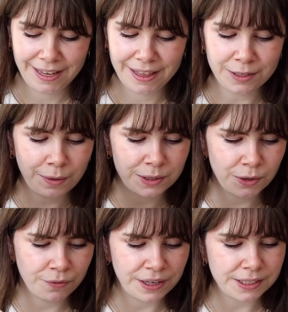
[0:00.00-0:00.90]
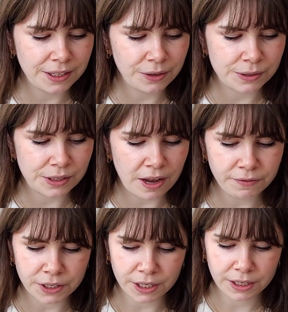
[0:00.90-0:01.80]
This one also feels a little
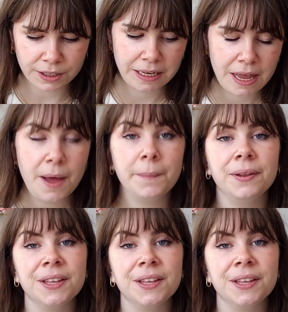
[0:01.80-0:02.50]
softer. Well,